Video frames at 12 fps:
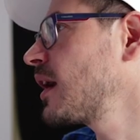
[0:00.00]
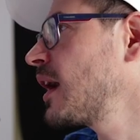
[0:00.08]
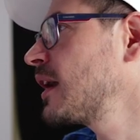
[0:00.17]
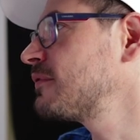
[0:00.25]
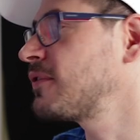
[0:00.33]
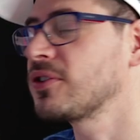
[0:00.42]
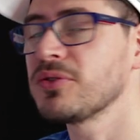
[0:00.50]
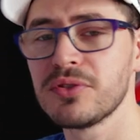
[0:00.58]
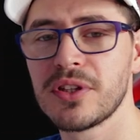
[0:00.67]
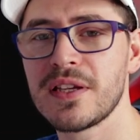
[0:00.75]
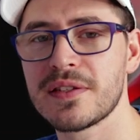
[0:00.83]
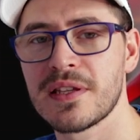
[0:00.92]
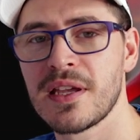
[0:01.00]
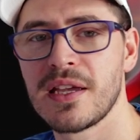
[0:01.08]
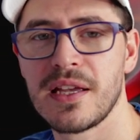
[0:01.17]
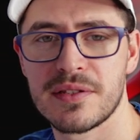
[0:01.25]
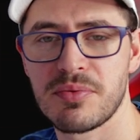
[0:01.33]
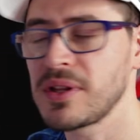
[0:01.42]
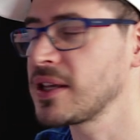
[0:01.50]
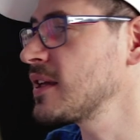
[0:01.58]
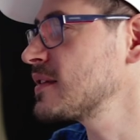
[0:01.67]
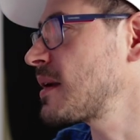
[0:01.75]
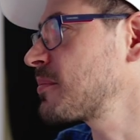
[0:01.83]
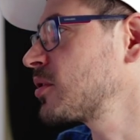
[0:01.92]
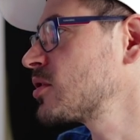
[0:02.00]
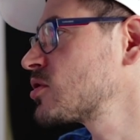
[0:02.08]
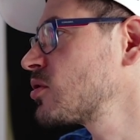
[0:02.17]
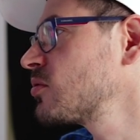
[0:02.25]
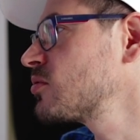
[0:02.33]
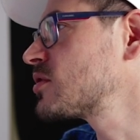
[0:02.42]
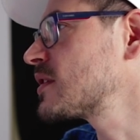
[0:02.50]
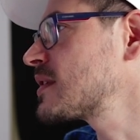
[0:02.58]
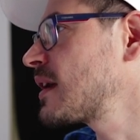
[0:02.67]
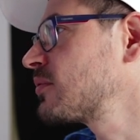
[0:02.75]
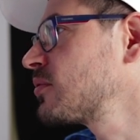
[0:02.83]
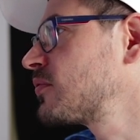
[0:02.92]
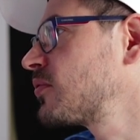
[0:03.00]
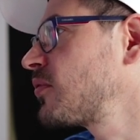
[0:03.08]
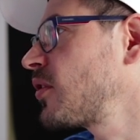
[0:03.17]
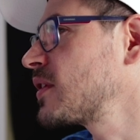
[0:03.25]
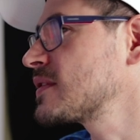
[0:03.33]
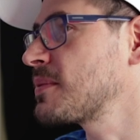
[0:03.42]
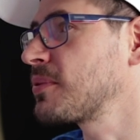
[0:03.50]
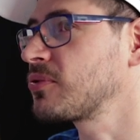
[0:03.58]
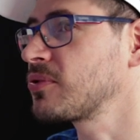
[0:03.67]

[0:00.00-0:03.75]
And for do this, it's really easy. I'm gonna show you. Just have to, for example,